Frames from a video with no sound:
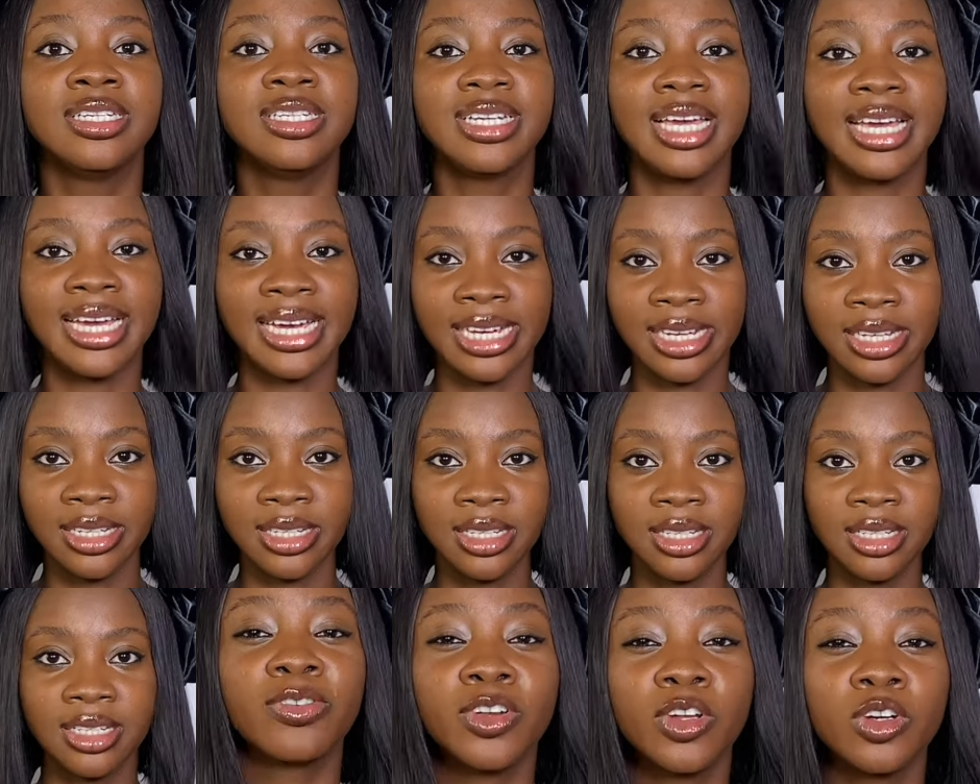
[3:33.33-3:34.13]

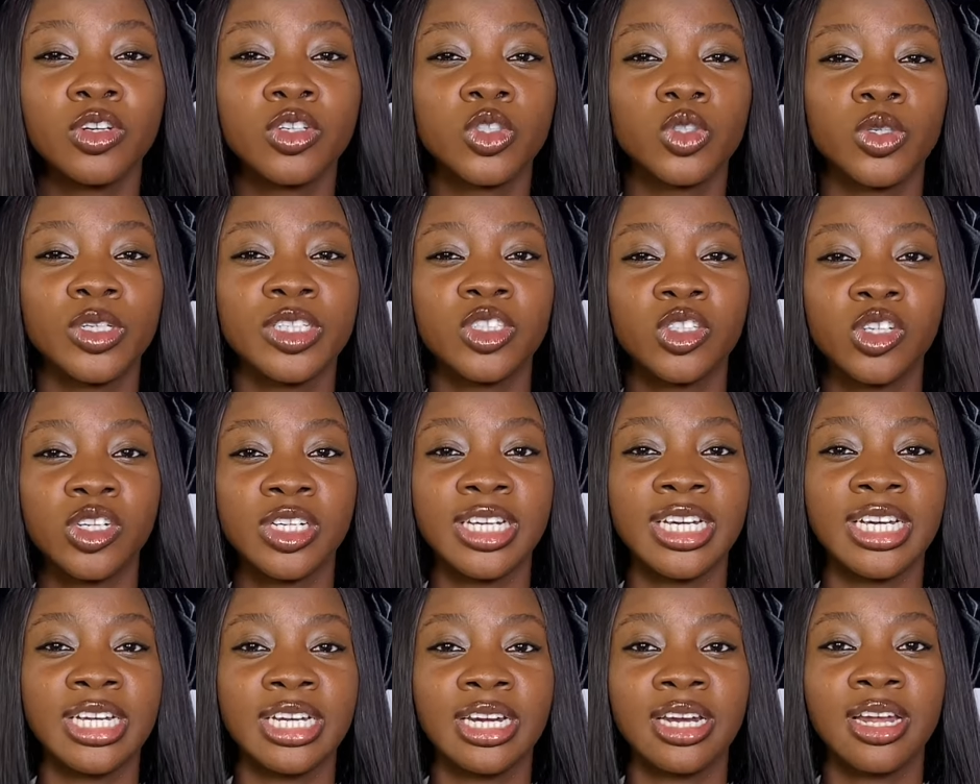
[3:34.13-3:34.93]
days. Fluctuation
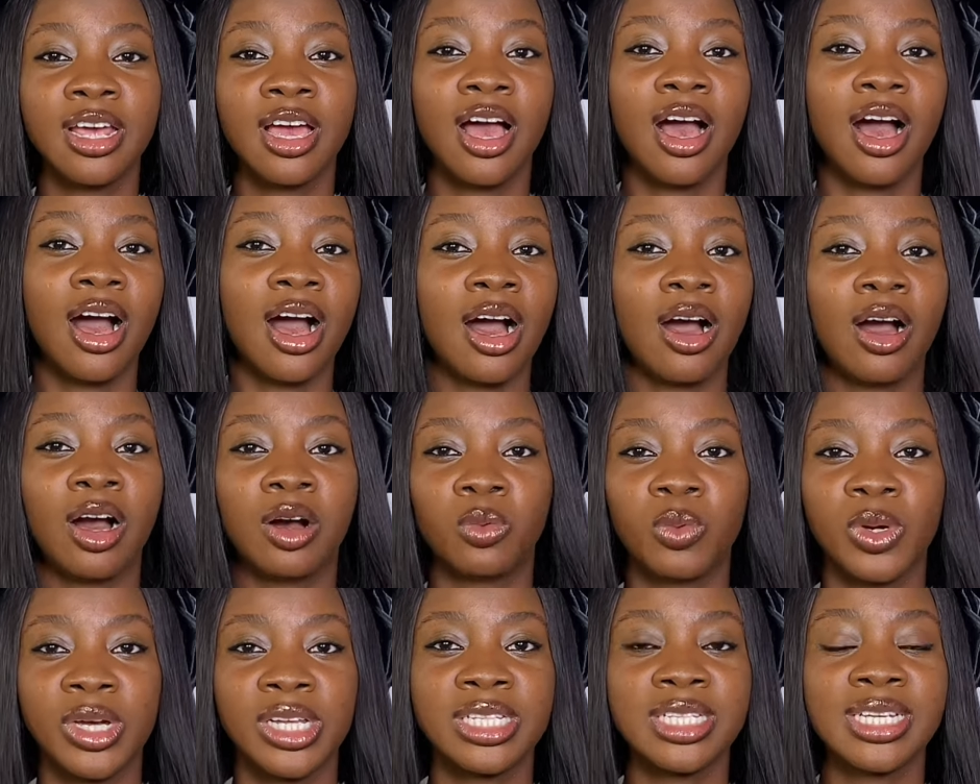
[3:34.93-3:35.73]
in our
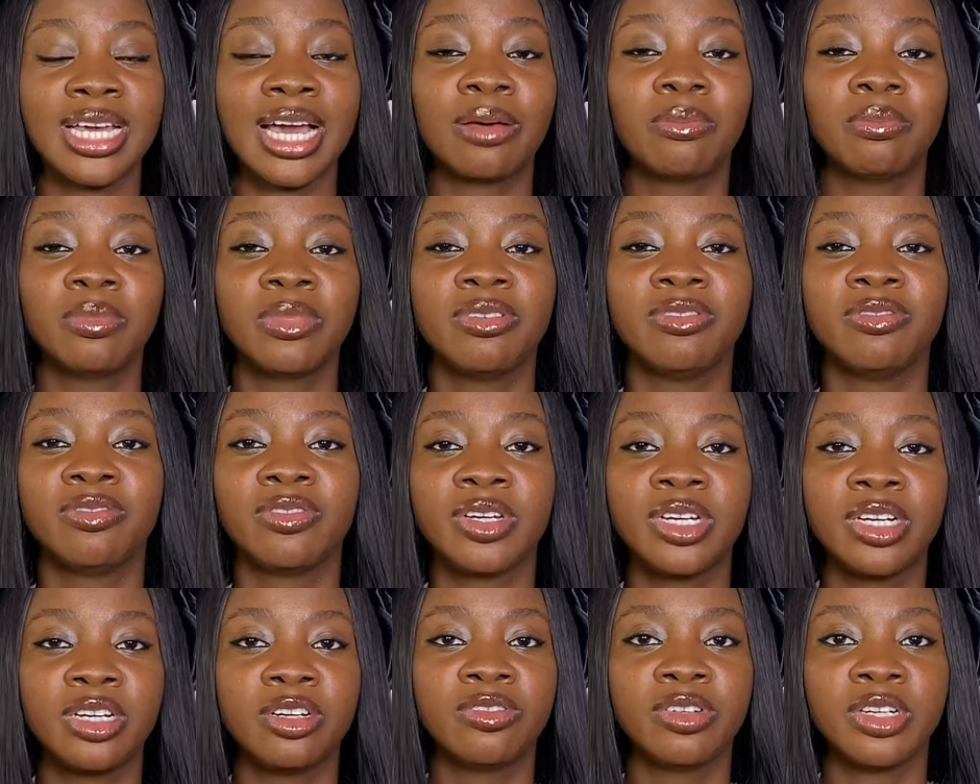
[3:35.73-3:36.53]
weight can be
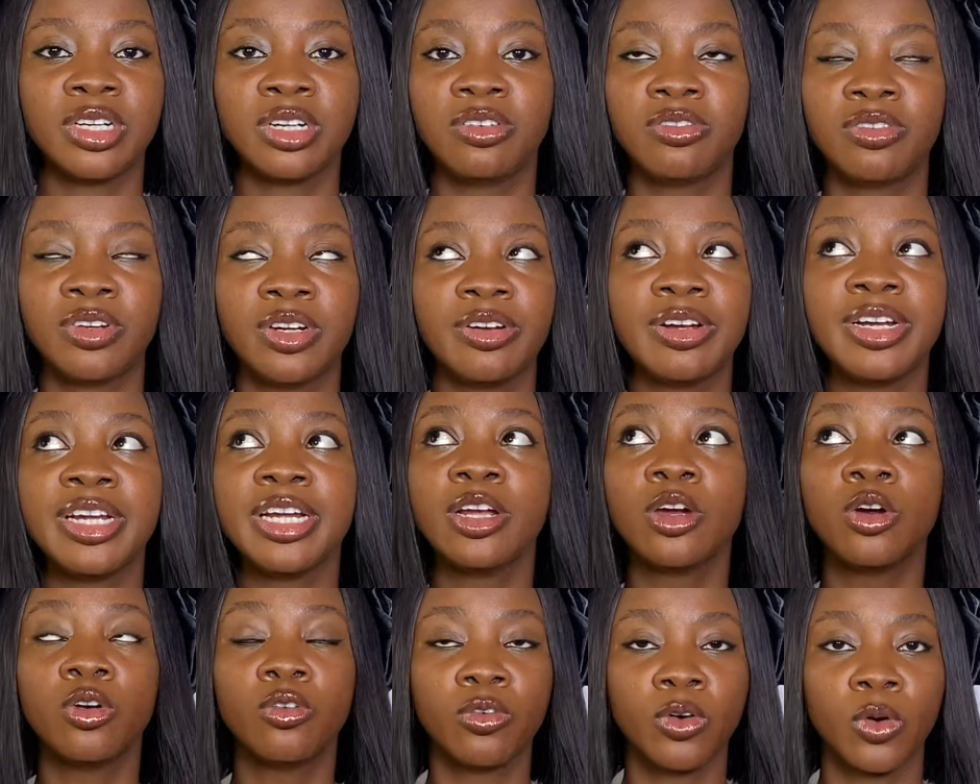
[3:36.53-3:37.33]
very
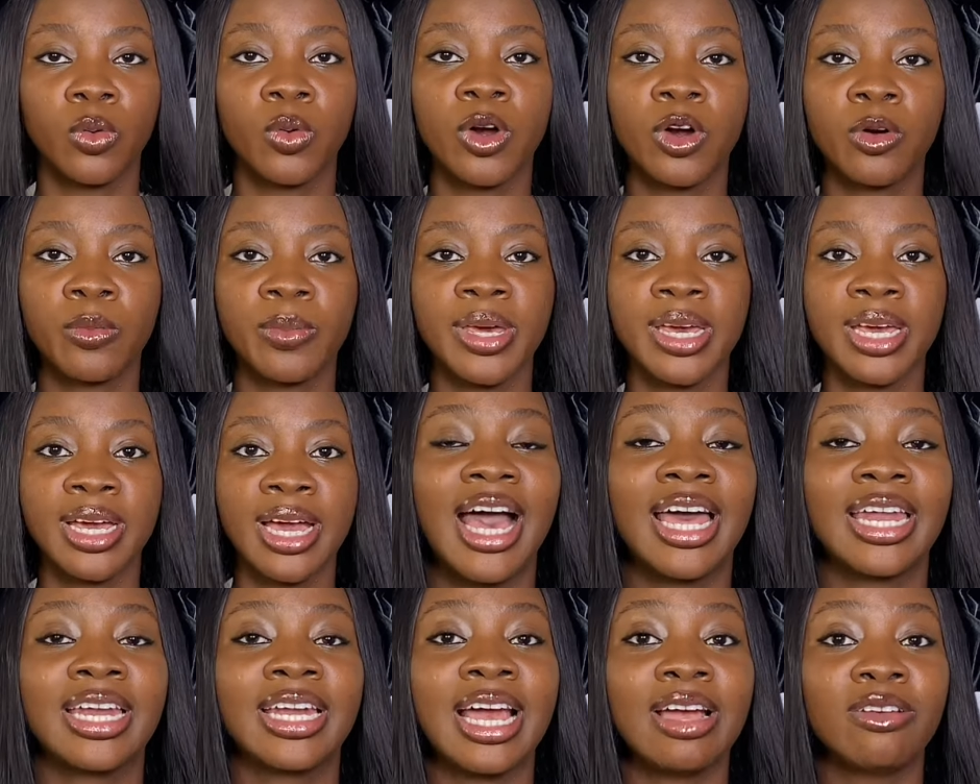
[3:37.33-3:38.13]
overwhelming,
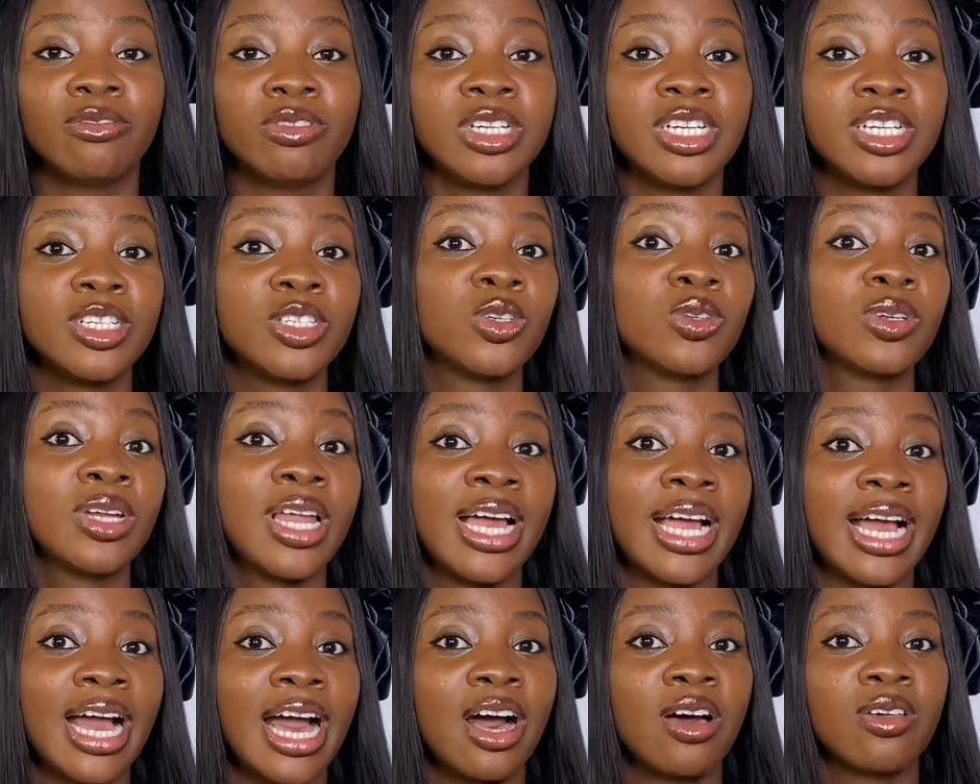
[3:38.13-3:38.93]
and I really don't
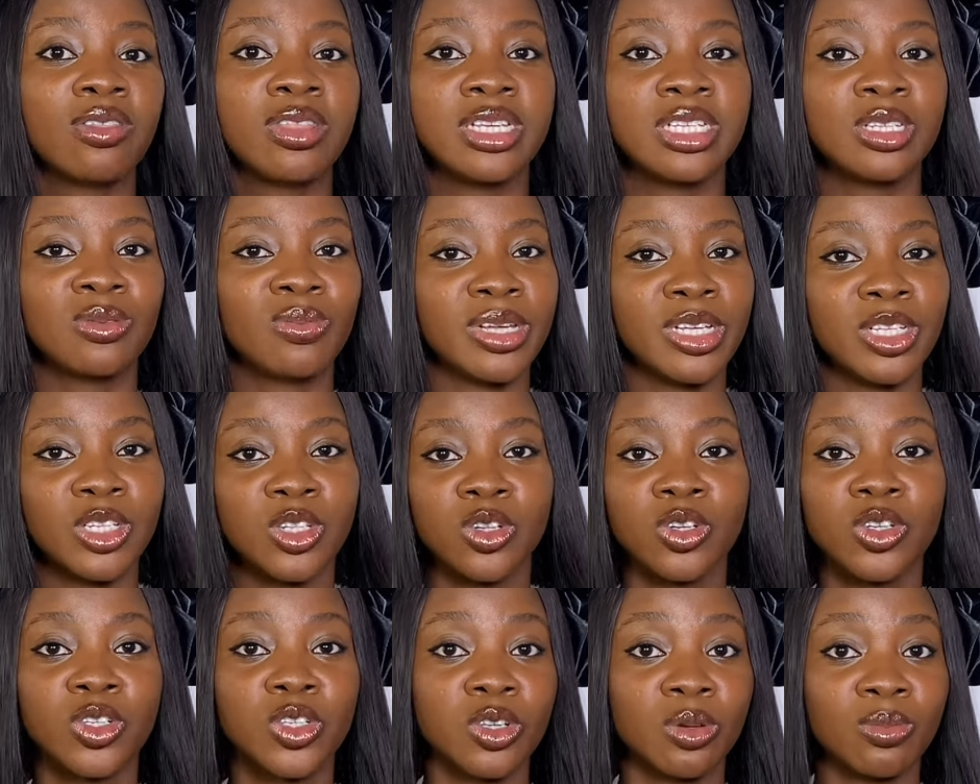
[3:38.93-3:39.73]
like how this place
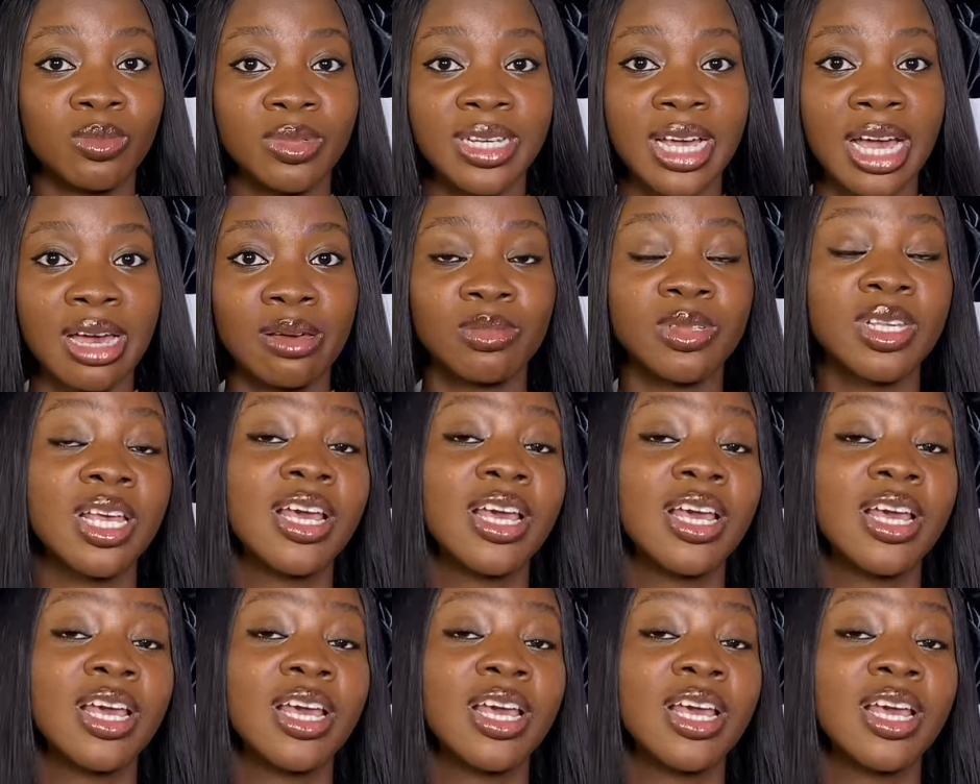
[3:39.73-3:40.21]
looks sometimes.